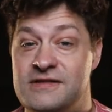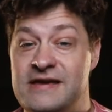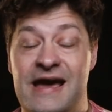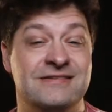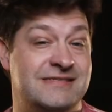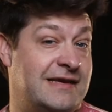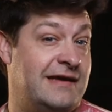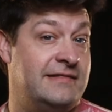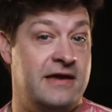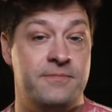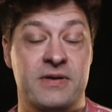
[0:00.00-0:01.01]
on the
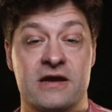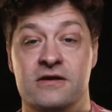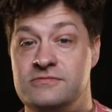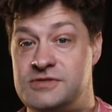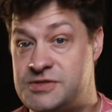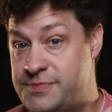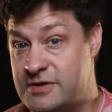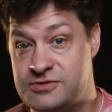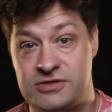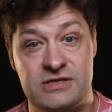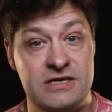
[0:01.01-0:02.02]
outside, they appeared
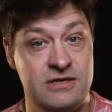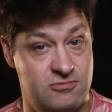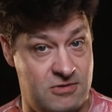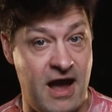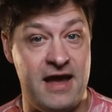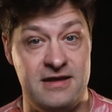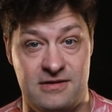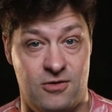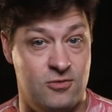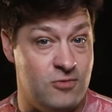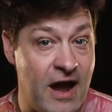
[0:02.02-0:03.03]
spiritually right
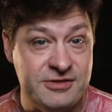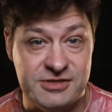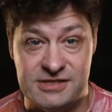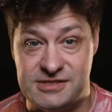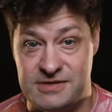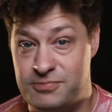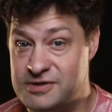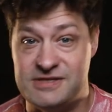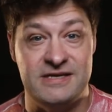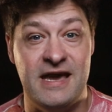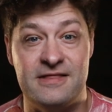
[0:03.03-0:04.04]
or righteous and
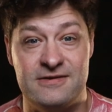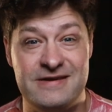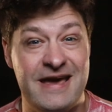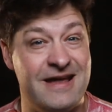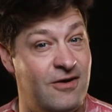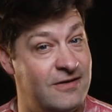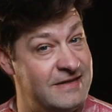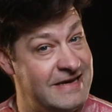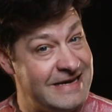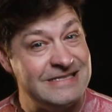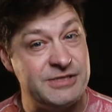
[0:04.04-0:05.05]
put together, yet on
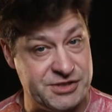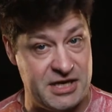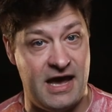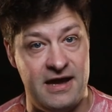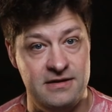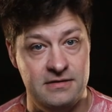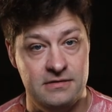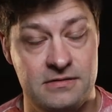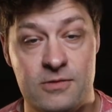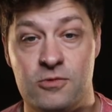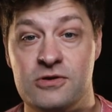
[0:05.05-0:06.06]
the inside,
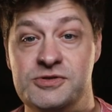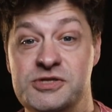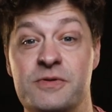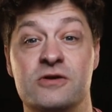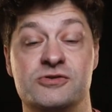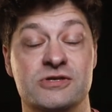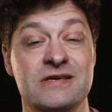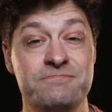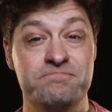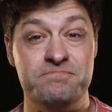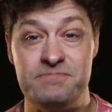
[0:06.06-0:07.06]
they were
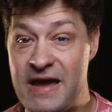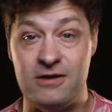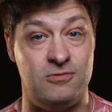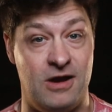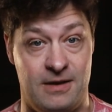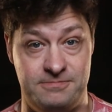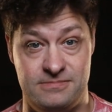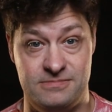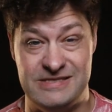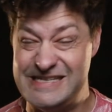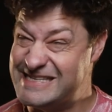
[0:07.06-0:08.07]
spiritually
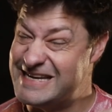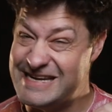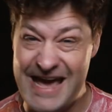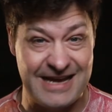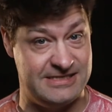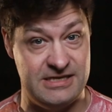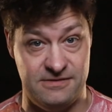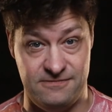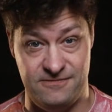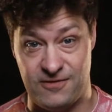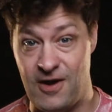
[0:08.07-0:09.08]
bankrupt, disconnected
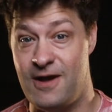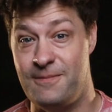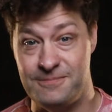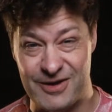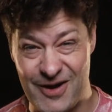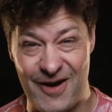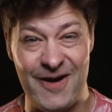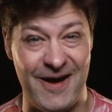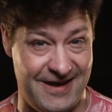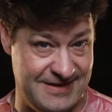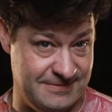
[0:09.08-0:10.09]
from
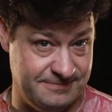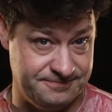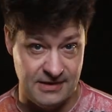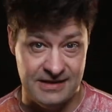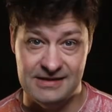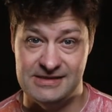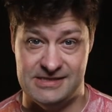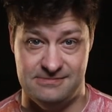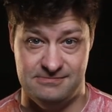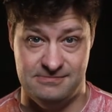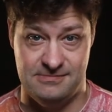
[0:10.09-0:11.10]
God. And listen,